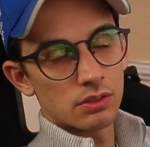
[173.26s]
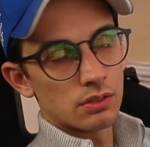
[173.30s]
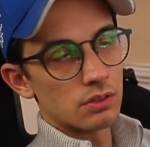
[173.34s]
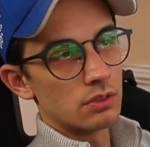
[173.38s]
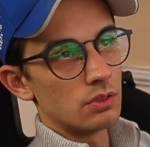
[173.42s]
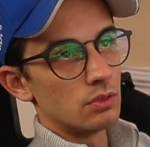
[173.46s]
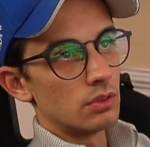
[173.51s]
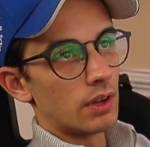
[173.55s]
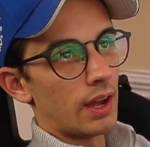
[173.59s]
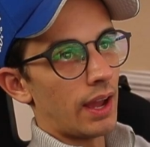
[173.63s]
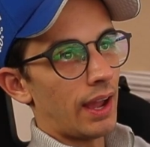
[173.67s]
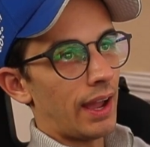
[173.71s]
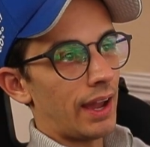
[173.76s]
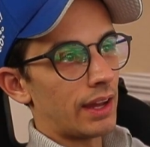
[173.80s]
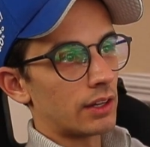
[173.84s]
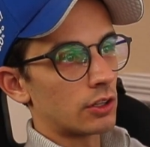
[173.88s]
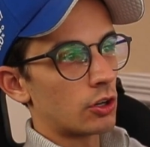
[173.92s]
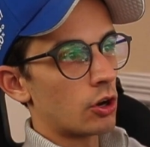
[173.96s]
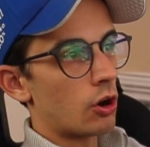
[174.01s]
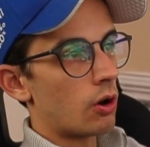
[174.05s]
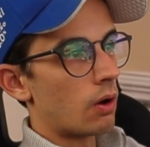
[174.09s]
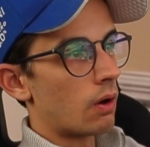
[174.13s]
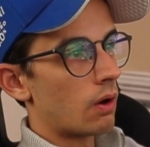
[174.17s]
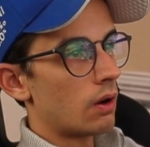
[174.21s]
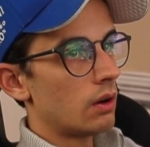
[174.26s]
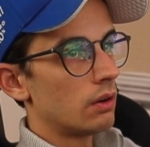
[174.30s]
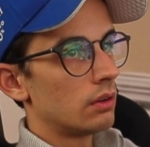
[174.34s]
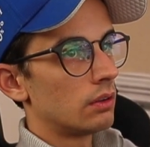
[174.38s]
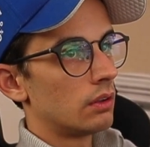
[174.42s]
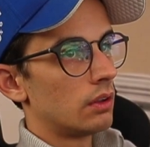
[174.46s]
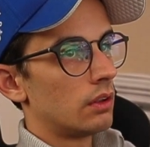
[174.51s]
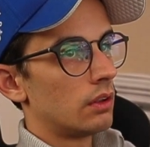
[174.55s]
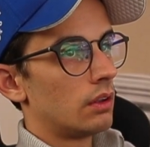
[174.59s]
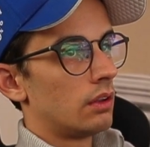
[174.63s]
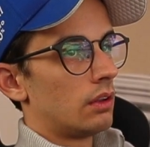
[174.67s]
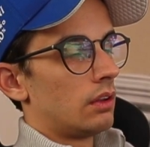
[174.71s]
to @car,
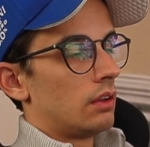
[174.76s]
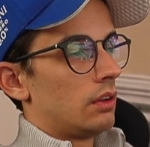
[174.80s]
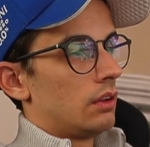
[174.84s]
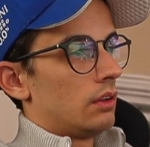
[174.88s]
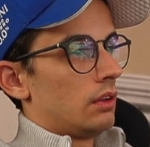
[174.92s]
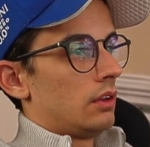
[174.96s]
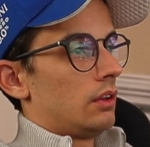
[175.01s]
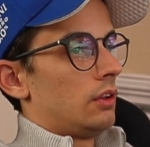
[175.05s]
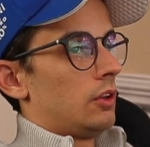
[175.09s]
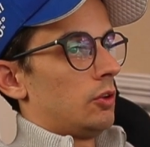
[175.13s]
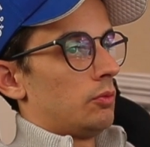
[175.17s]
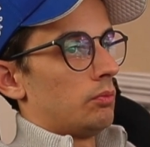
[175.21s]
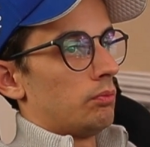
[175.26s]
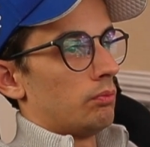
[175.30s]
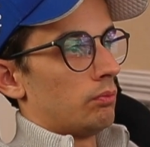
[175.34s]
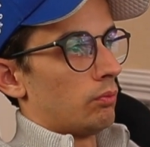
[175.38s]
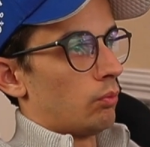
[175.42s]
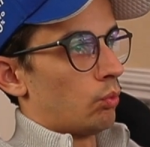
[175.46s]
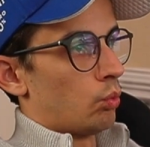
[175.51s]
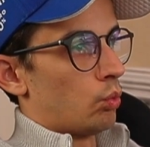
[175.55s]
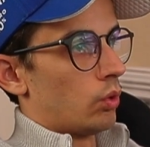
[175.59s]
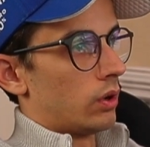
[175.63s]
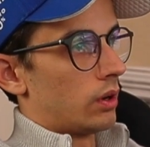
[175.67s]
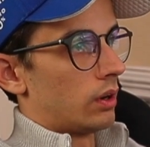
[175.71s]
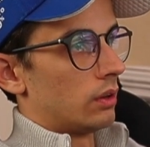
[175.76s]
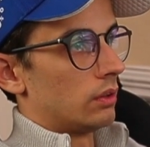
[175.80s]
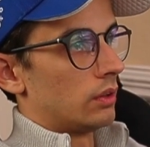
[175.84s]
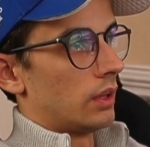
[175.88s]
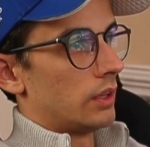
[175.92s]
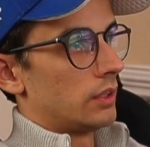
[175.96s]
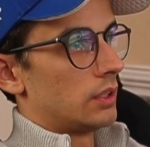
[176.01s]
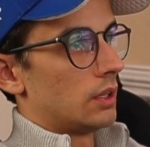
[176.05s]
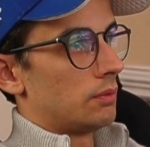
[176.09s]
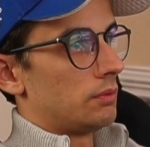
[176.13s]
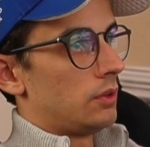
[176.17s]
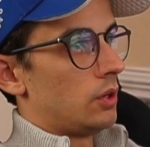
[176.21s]
what it'll
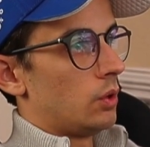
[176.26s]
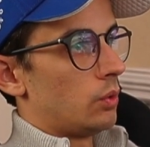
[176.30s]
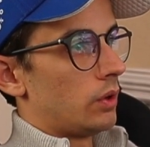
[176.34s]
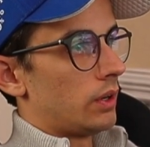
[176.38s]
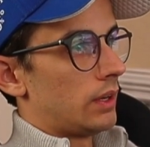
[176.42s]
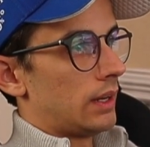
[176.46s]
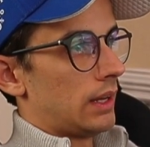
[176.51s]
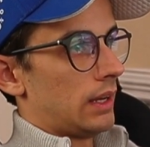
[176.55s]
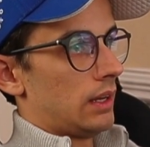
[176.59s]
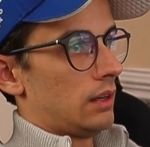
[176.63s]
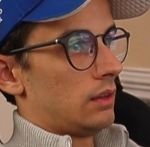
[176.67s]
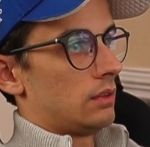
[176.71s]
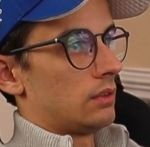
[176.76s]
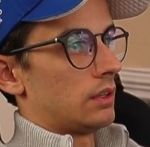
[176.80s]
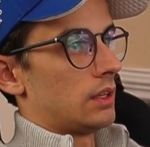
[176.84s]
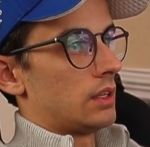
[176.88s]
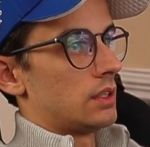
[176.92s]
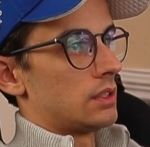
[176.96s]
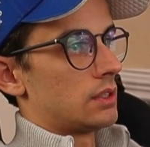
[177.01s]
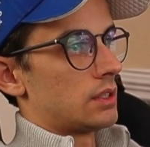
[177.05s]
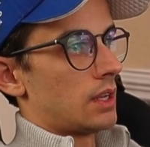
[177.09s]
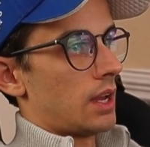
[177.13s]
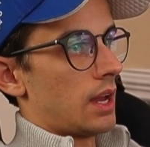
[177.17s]
end up doing now is